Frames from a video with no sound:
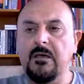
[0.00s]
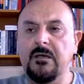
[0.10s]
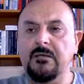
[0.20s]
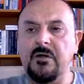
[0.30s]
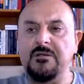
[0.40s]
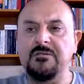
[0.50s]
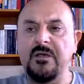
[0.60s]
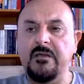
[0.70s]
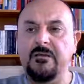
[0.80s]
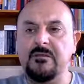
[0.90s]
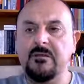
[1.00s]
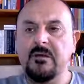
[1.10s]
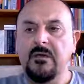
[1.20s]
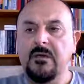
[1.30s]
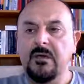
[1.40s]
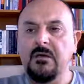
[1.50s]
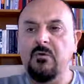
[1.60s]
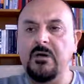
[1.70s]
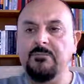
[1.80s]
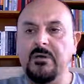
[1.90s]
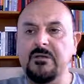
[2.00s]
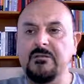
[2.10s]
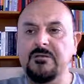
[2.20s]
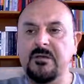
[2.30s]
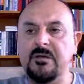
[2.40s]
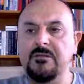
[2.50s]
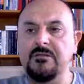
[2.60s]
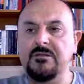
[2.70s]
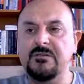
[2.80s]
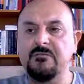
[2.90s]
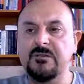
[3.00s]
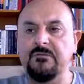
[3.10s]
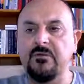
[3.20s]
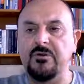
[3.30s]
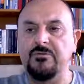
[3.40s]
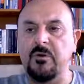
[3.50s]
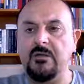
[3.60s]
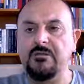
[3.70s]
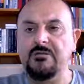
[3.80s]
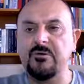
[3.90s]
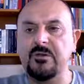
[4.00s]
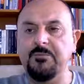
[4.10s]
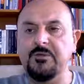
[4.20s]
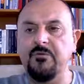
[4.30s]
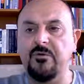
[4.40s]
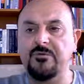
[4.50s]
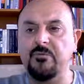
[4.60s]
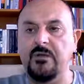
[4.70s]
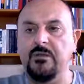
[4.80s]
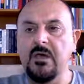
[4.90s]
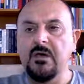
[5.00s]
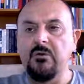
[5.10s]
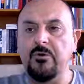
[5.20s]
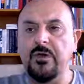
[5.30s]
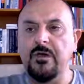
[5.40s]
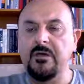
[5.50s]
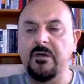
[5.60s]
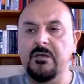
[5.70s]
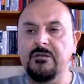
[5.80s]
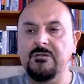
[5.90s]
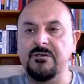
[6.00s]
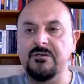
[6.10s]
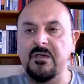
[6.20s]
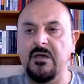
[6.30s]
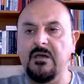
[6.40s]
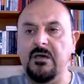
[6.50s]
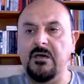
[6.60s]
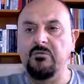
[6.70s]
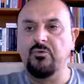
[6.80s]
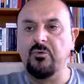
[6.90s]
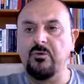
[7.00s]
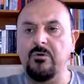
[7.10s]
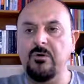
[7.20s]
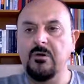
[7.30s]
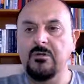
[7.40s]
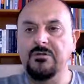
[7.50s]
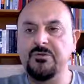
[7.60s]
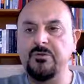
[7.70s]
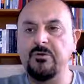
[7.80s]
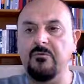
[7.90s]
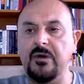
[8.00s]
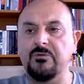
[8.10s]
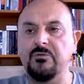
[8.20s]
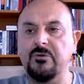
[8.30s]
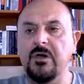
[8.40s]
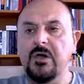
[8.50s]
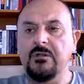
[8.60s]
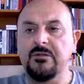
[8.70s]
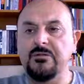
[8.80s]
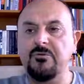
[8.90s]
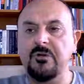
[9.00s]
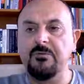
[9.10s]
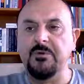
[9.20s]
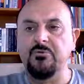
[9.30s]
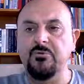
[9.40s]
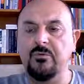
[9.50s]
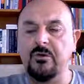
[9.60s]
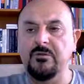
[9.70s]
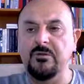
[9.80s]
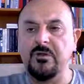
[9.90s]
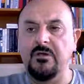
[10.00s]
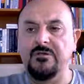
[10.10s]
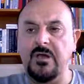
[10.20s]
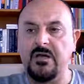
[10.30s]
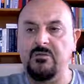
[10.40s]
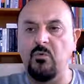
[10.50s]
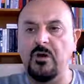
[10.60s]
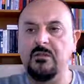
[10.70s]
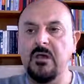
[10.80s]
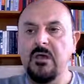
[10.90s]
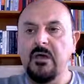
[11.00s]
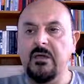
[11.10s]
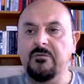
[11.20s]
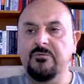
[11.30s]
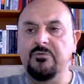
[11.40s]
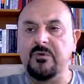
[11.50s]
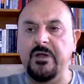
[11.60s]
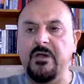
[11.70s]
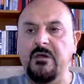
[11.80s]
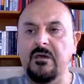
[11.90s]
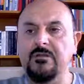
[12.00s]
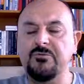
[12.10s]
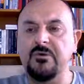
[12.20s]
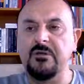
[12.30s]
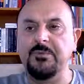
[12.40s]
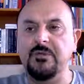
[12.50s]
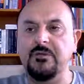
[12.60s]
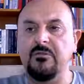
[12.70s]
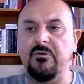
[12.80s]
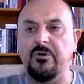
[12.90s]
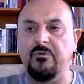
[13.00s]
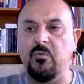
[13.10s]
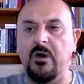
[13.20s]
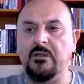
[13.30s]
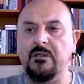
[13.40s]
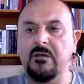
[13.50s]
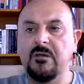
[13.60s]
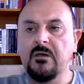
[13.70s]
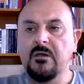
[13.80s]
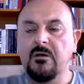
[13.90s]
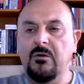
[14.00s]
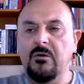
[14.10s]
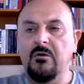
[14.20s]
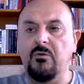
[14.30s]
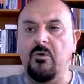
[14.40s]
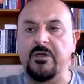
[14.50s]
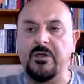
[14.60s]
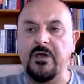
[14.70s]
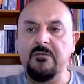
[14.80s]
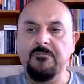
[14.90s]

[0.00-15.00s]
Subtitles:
translate it, one means this is the first one. This is going to be the first one. Okay, this is 2, 0, 1, 2. This is going to be the second one, and 3. It is going to be the third one. Okay.